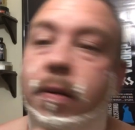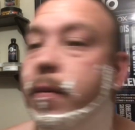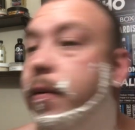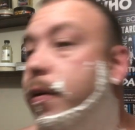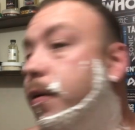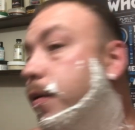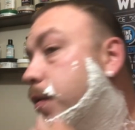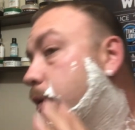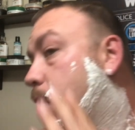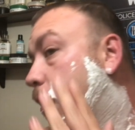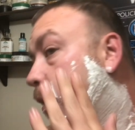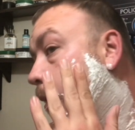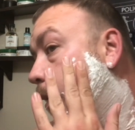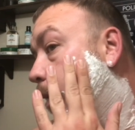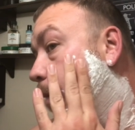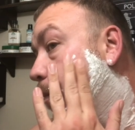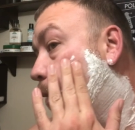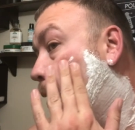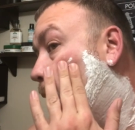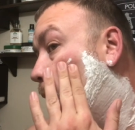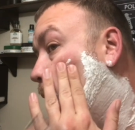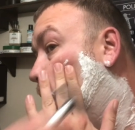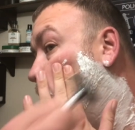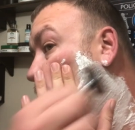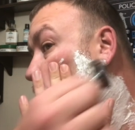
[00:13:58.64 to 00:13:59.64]
Make sure I get
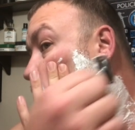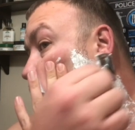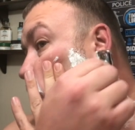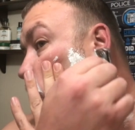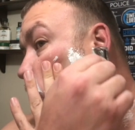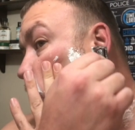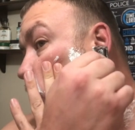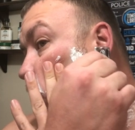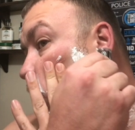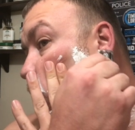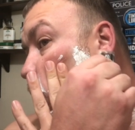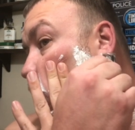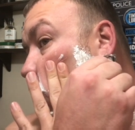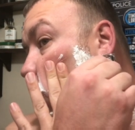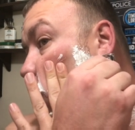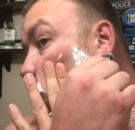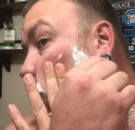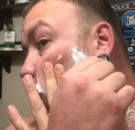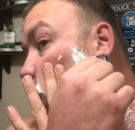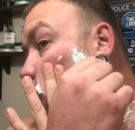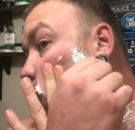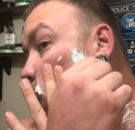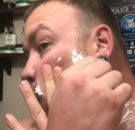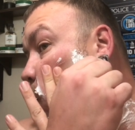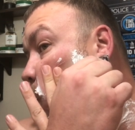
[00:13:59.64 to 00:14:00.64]
behind the ears pretty
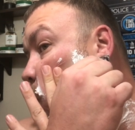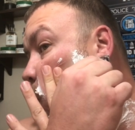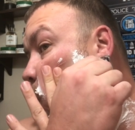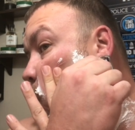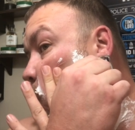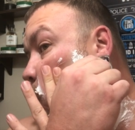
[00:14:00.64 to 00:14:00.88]
good.